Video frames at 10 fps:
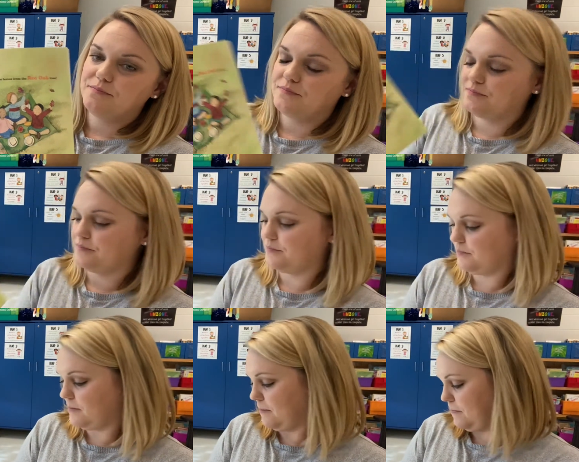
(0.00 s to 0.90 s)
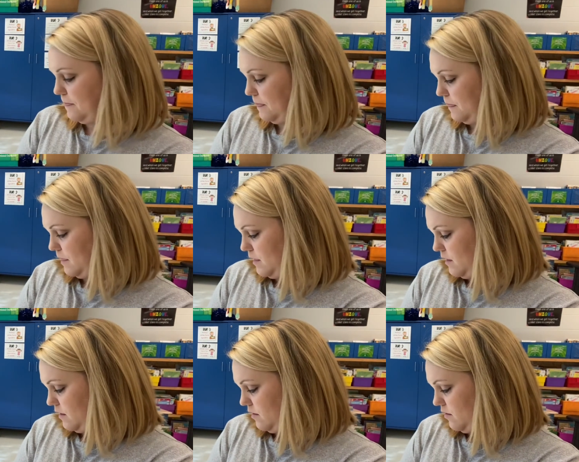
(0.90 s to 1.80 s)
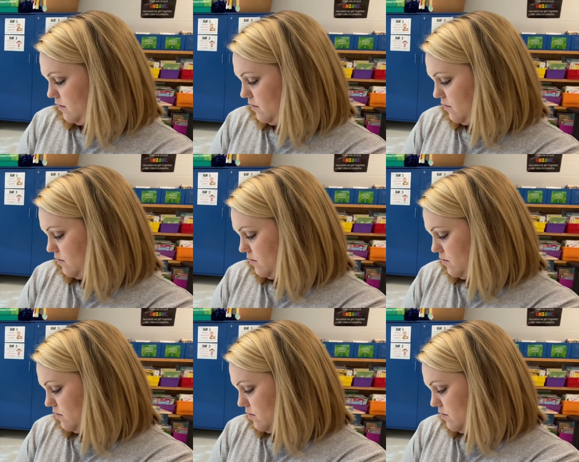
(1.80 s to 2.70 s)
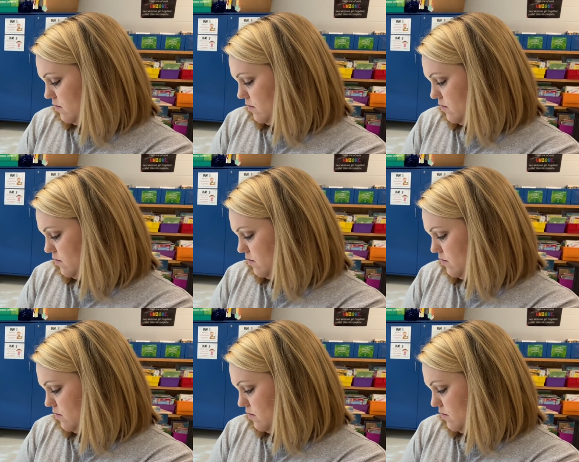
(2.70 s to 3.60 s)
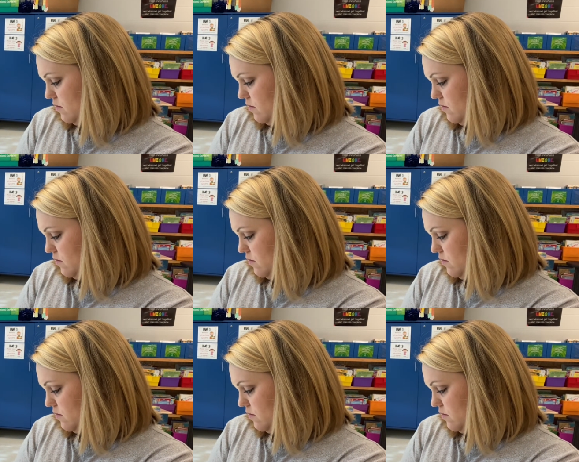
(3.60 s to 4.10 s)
Nothing is said.